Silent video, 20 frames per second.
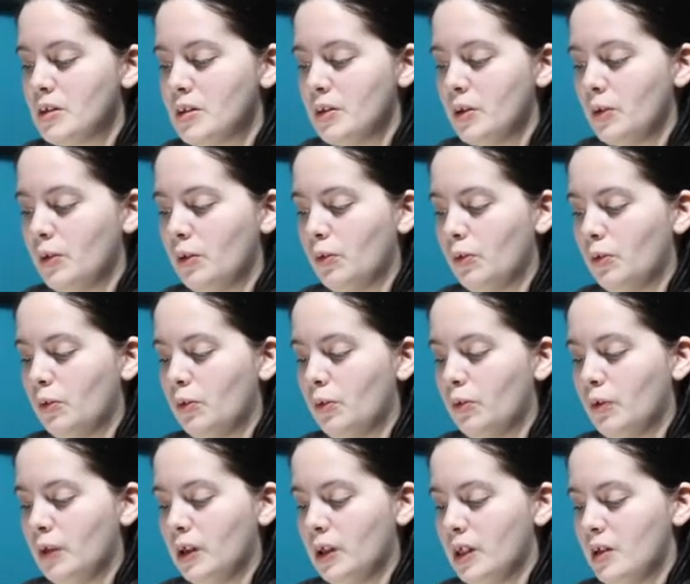
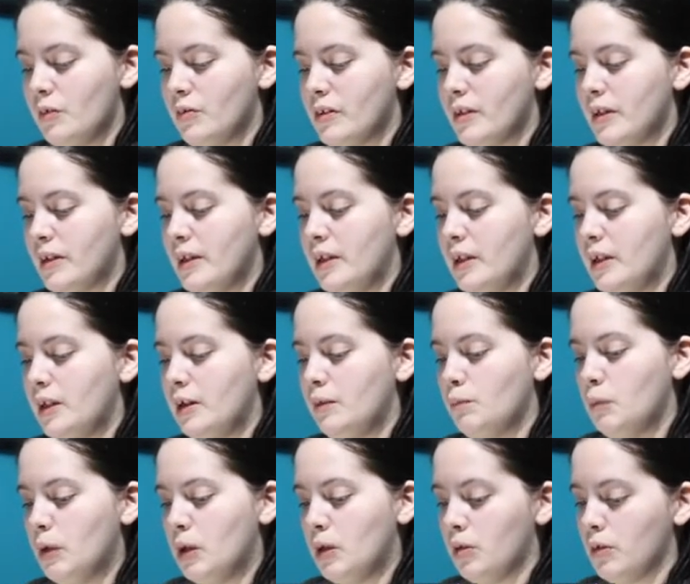so leaves
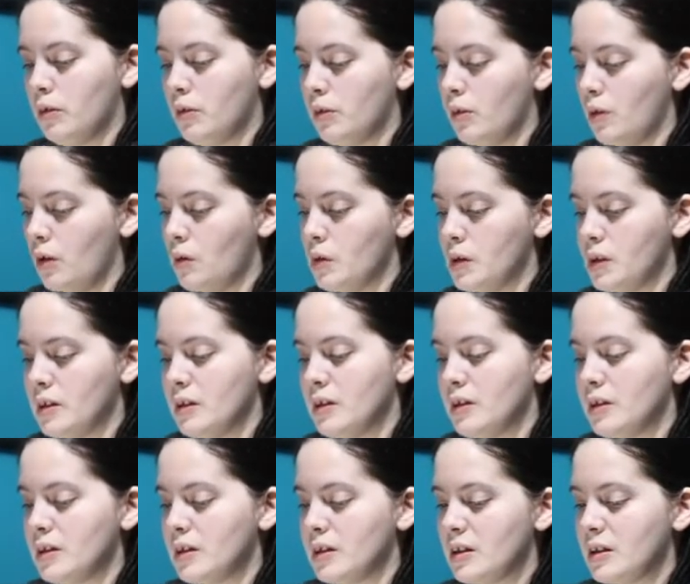the middle 2
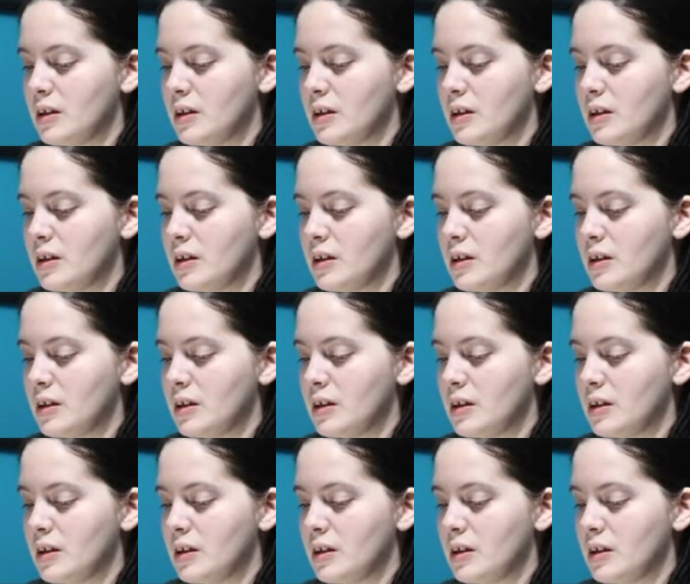options.